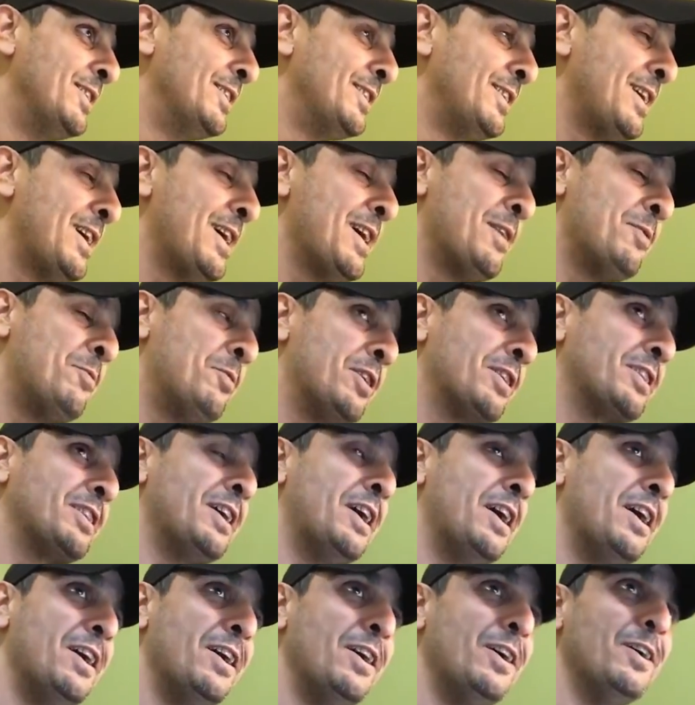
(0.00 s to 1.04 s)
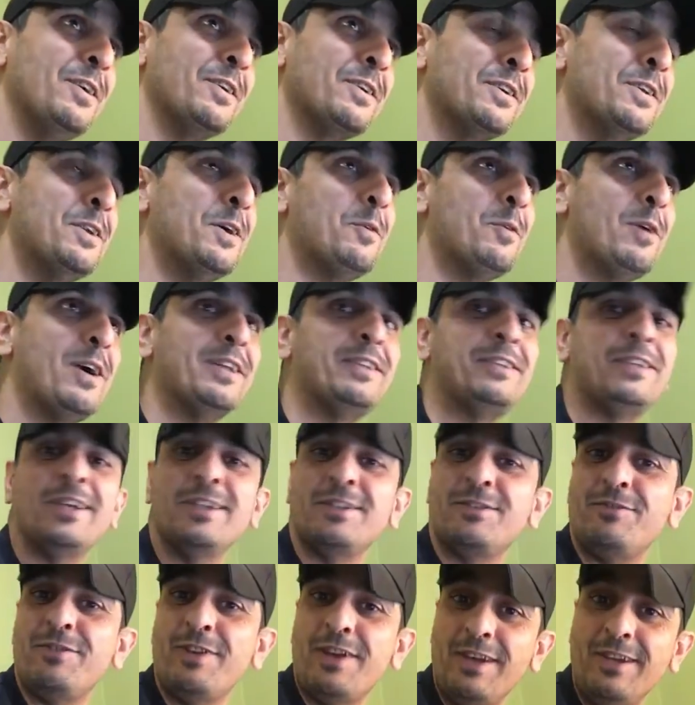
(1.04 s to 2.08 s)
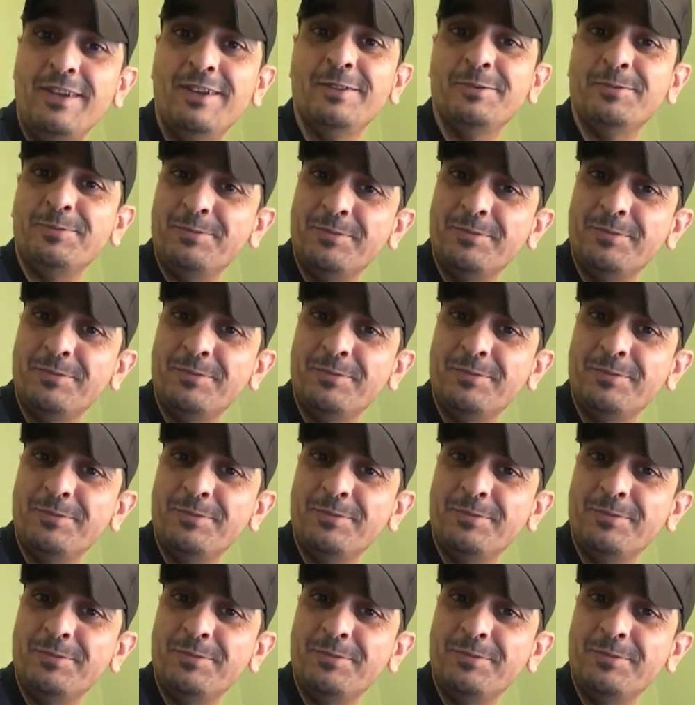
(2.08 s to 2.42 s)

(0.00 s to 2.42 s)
yeah, what the hell, why test fate?